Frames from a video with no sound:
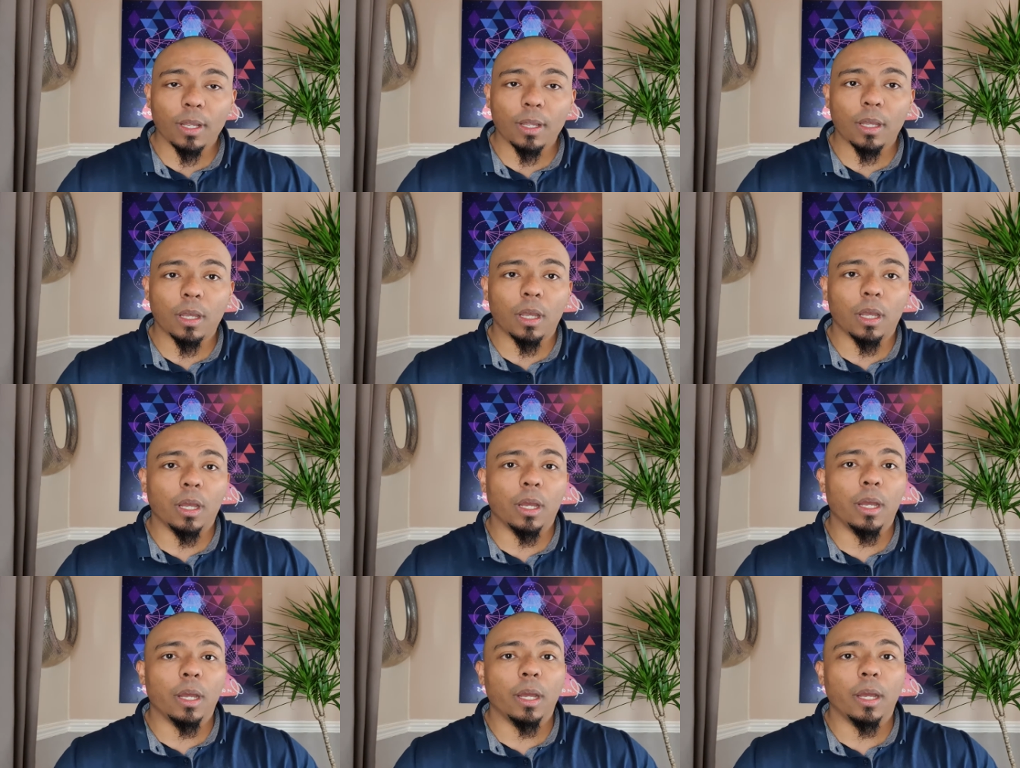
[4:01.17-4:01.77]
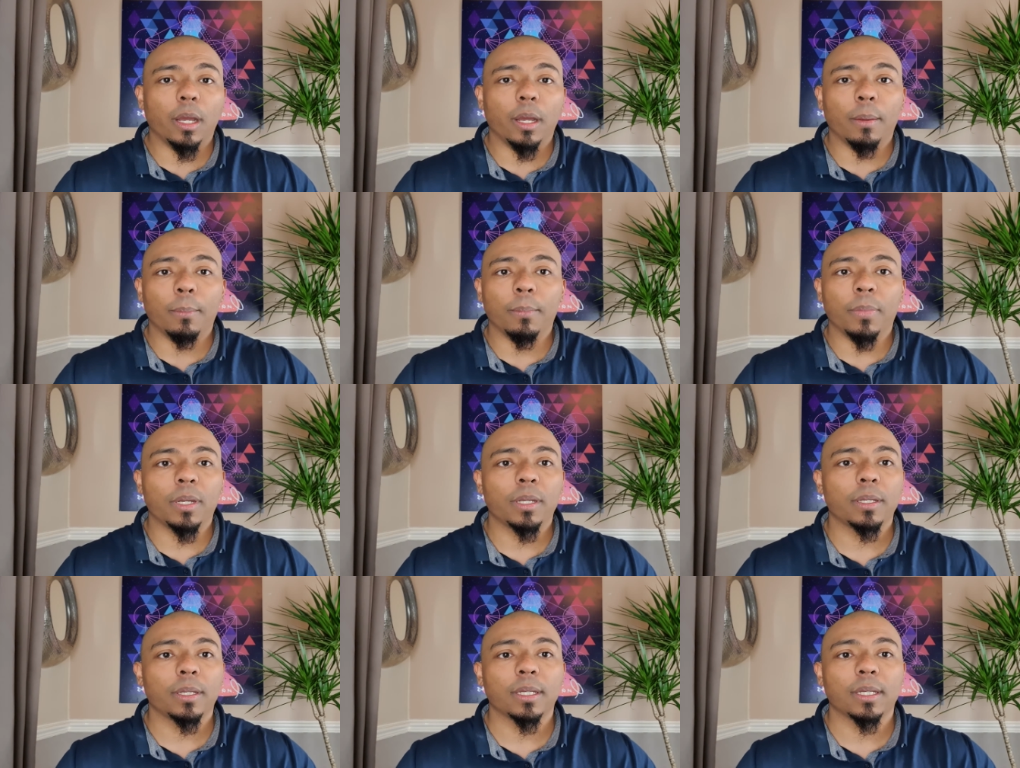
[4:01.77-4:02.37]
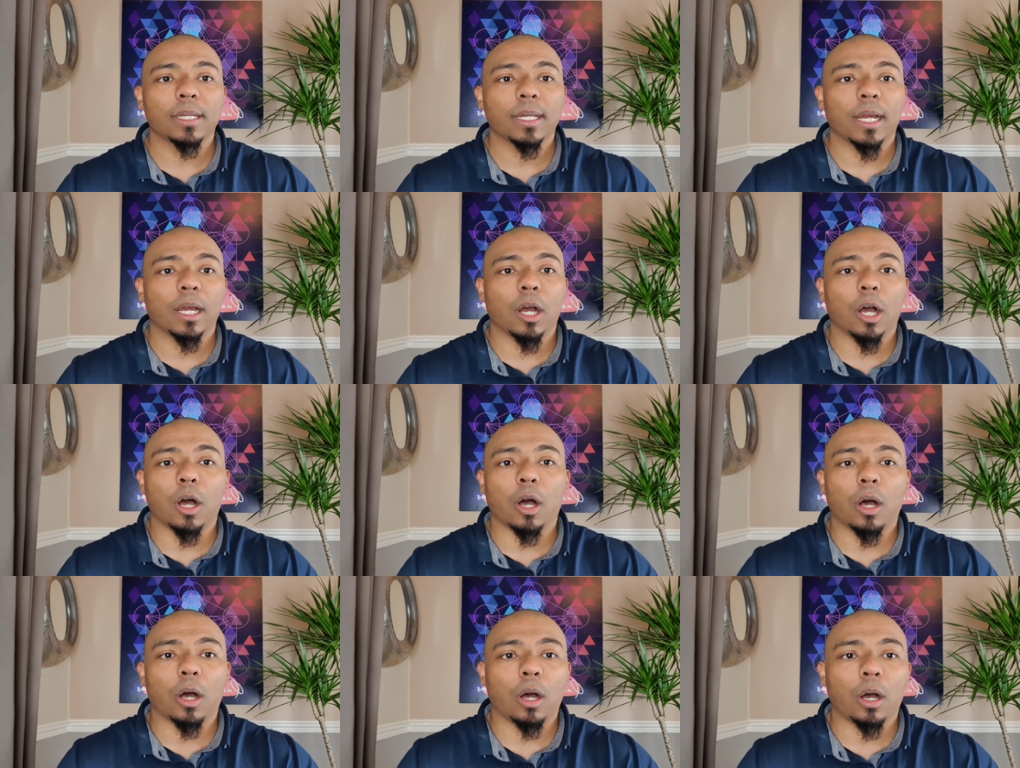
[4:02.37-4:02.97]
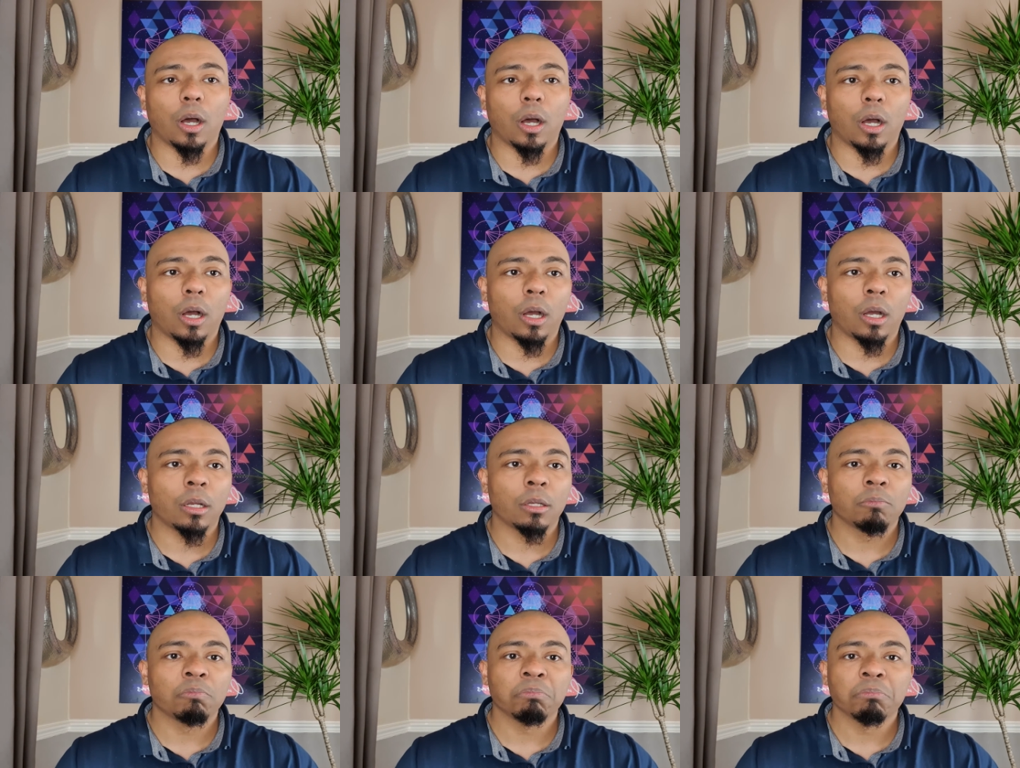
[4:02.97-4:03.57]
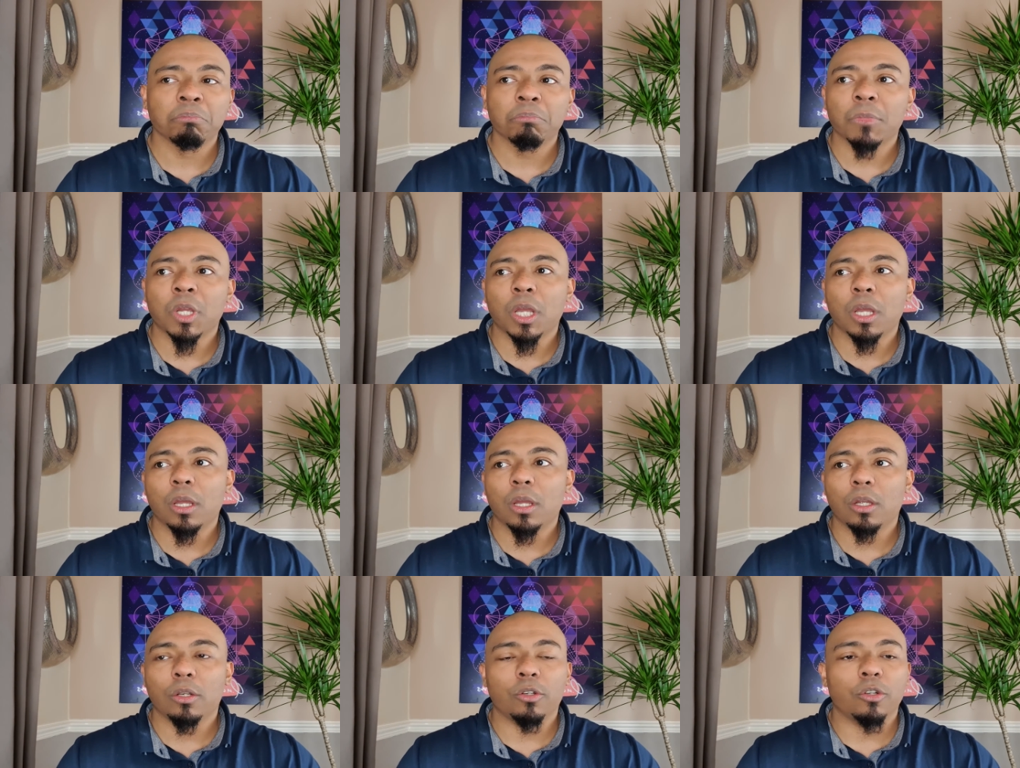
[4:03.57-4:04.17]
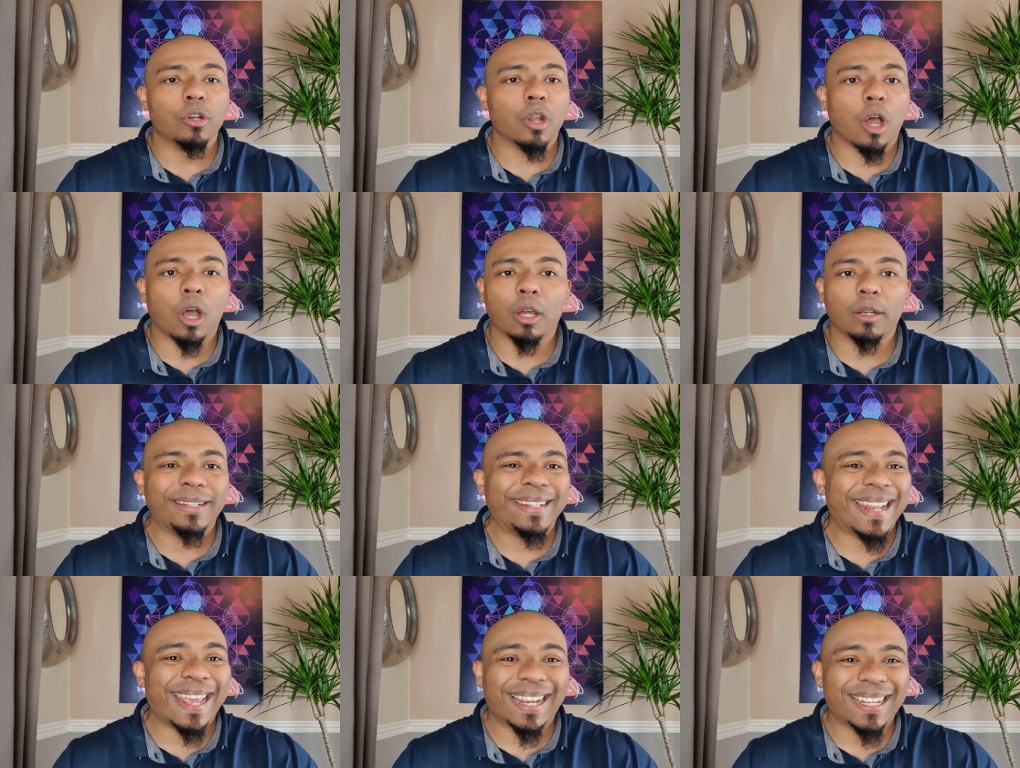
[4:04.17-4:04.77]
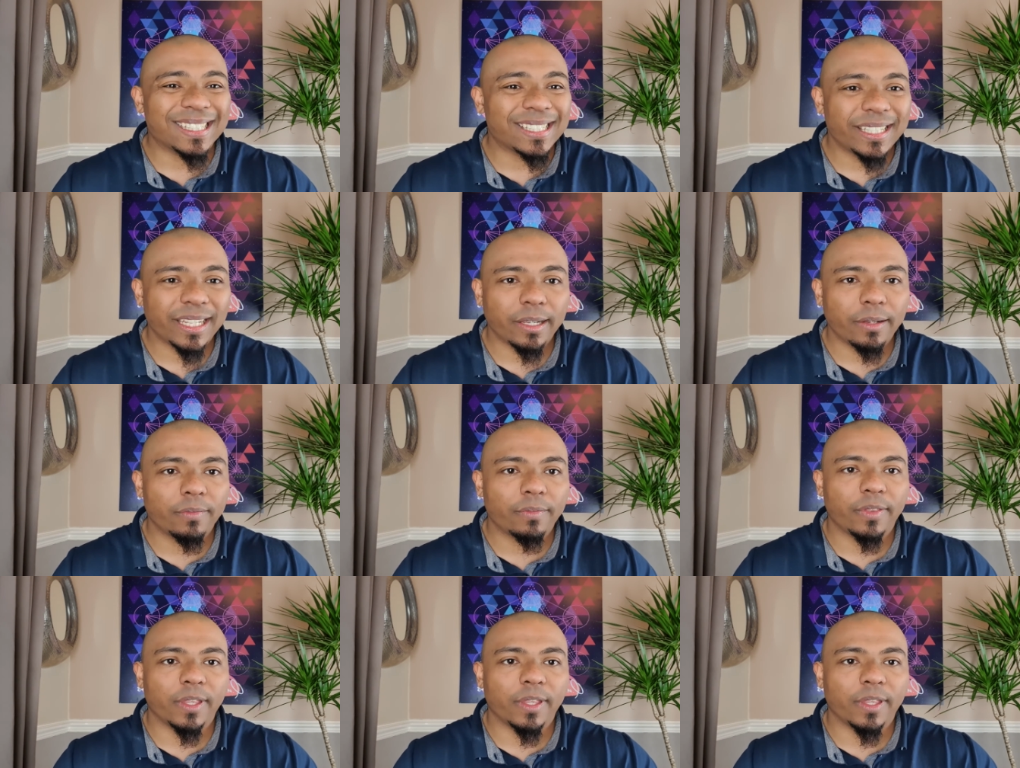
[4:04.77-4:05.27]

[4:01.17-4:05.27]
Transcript: are not negative.